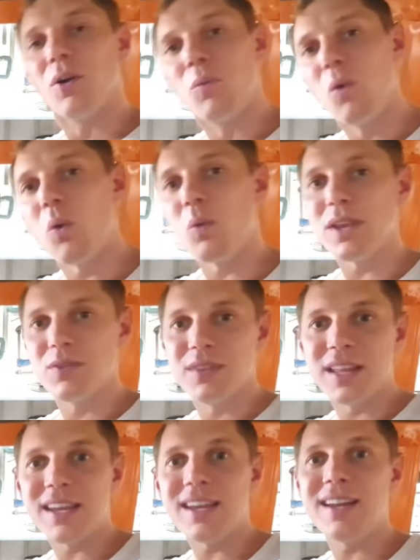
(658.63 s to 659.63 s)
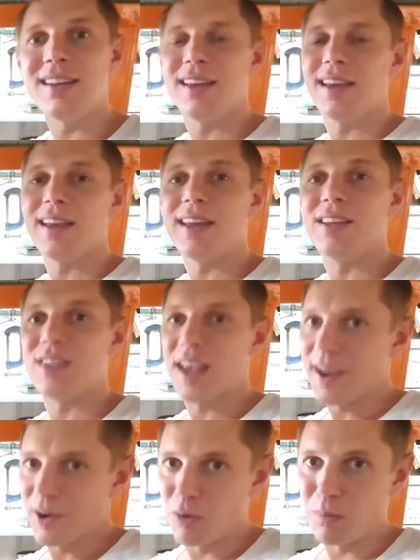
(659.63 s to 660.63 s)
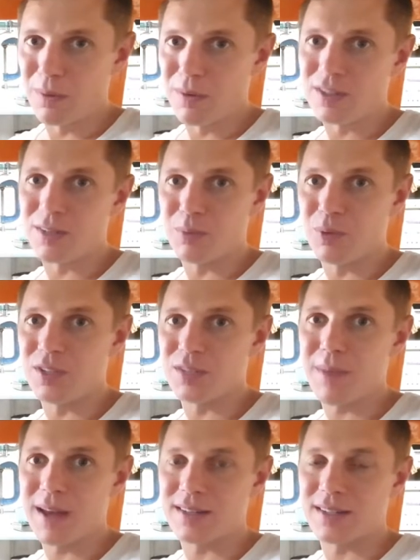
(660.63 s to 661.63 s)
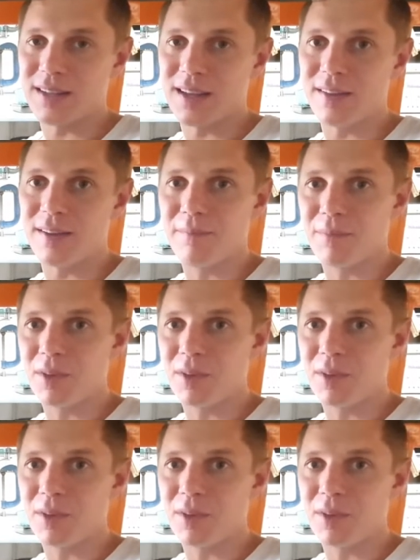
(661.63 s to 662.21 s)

What we need is help to put this back together.